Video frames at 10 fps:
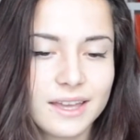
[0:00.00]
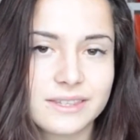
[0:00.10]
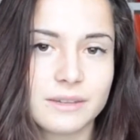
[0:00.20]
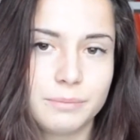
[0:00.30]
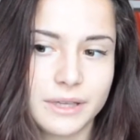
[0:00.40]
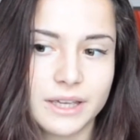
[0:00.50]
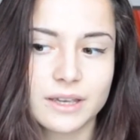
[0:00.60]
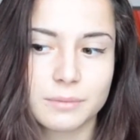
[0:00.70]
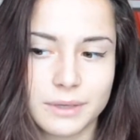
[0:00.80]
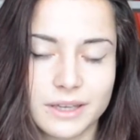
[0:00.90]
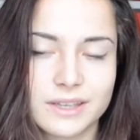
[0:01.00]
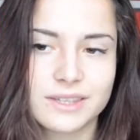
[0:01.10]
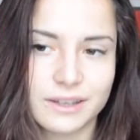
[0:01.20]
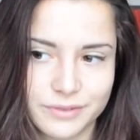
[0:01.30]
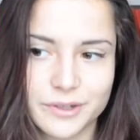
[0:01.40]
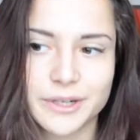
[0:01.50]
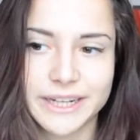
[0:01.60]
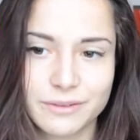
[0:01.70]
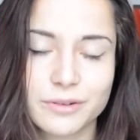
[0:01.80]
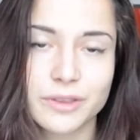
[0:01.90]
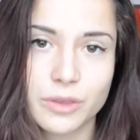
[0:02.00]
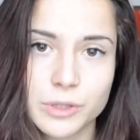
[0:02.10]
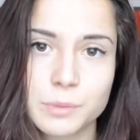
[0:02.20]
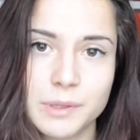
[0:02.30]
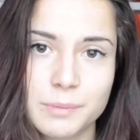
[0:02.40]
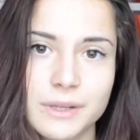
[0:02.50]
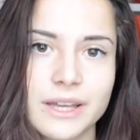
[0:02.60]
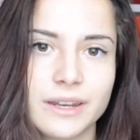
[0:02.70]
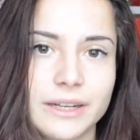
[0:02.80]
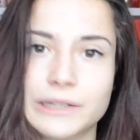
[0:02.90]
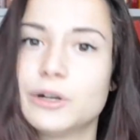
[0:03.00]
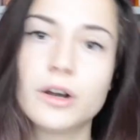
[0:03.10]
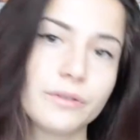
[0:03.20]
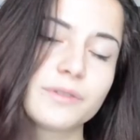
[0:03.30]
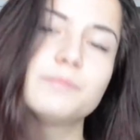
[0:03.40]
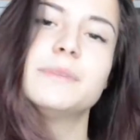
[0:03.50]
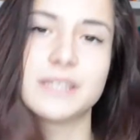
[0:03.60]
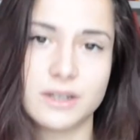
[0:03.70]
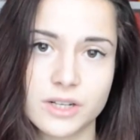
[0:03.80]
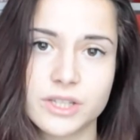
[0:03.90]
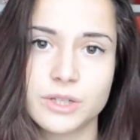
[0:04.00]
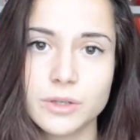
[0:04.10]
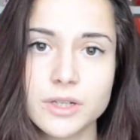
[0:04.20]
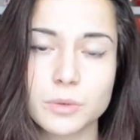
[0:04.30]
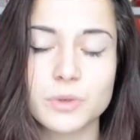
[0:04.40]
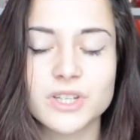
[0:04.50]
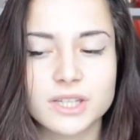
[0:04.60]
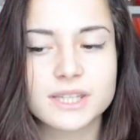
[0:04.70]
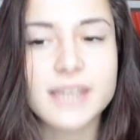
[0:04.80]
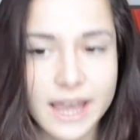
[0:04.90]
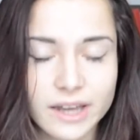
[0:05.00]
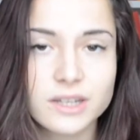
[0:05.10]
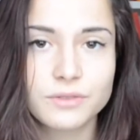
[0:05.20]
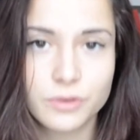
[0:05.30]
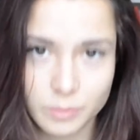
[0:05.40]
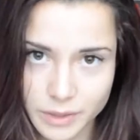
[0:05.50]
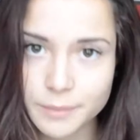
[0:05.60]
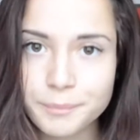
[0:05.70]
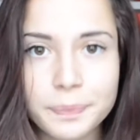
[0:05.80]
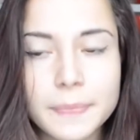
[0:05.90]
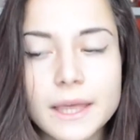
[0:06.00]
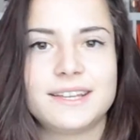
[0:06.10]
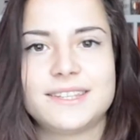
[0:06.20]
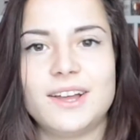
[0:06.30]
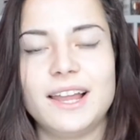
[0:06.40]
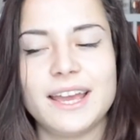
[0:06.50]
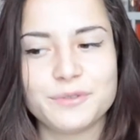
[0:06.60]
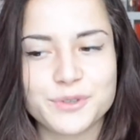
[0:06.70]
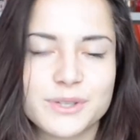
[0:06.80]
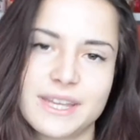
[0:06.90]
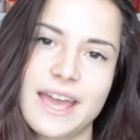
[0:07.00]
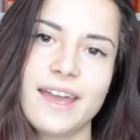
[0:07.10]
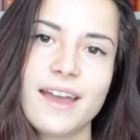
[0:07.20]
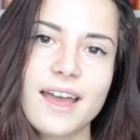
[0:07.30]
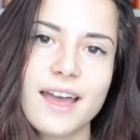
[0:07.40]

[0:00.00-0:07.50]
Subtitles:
It's a big suffering for those people, and they are often misunderstood, which is sad for me. That's all I have to say.